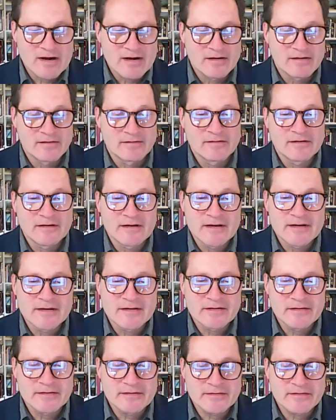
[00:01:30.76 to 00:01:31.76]
Well,
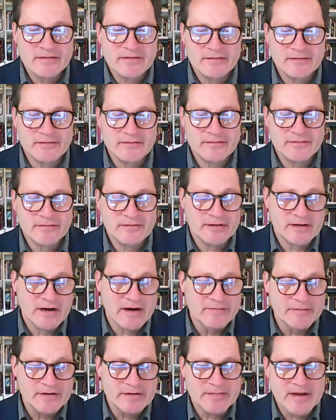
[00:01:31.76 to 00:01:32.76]
the
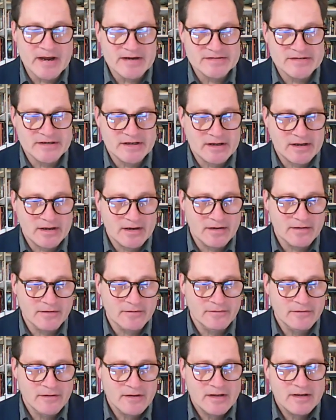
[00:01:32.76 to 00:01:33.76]
government of
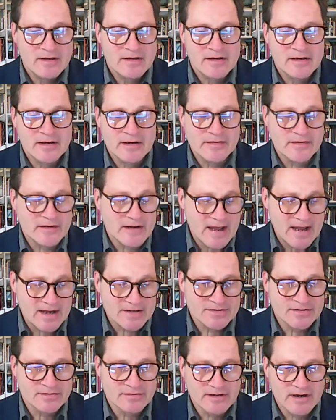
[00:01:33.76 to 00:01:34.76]
Mexico, the
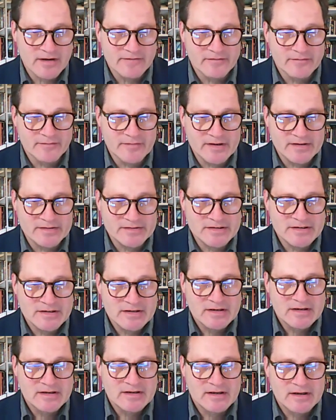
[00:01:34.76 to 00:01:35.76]
national government,
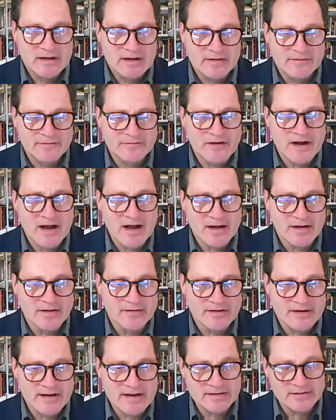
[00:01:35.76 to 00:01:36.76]

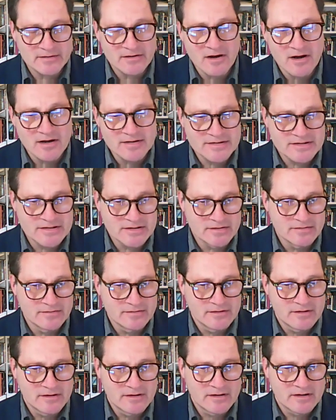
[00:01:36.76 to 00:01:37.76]
filed a
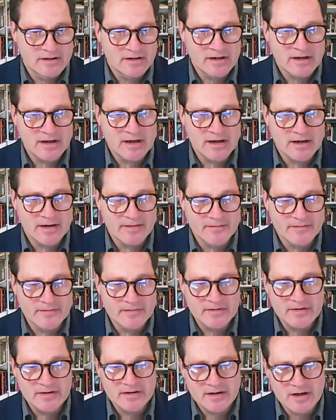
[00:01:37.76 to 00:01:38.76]
lawsuit a
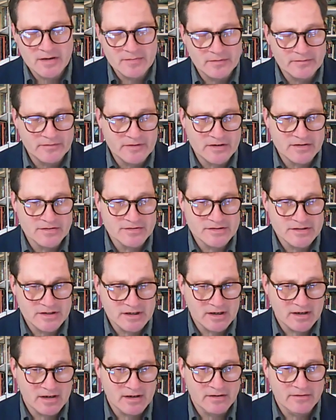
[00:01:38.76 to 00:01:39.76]
couple of years
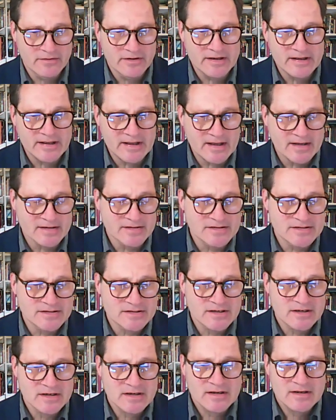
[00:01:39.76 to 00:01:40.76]
ago
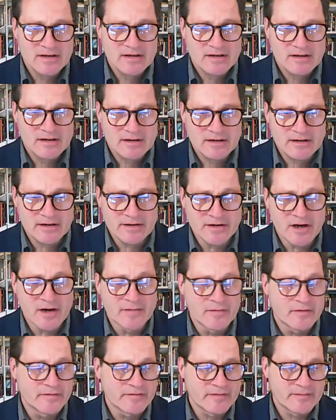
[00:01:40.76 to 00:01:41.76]
against a
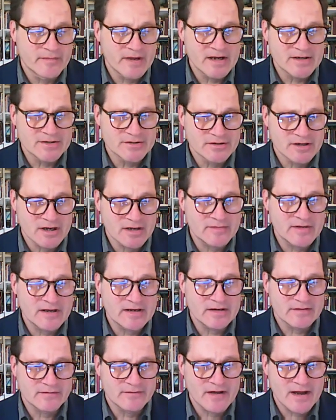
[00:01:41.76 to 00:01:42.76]
number of the major gun
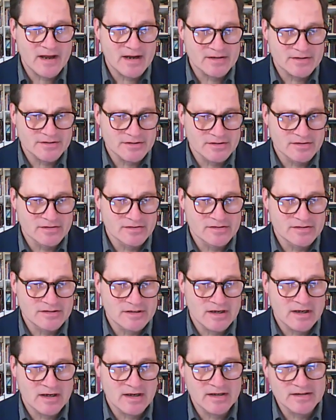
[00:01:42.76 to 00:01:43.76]

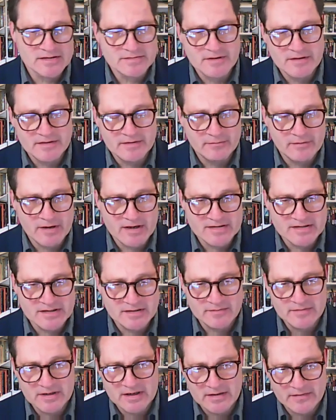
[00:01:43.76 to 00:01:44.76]
manufacturers, Smith &
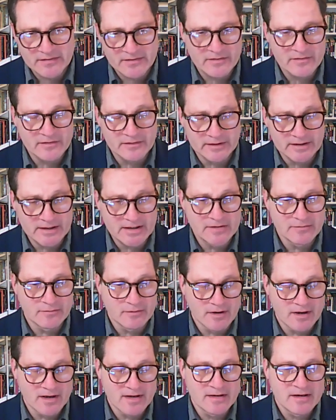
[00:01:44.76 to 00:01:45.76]
Wesson being the lead
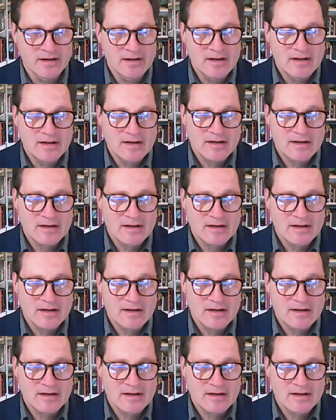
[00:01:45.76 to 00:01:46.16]
one.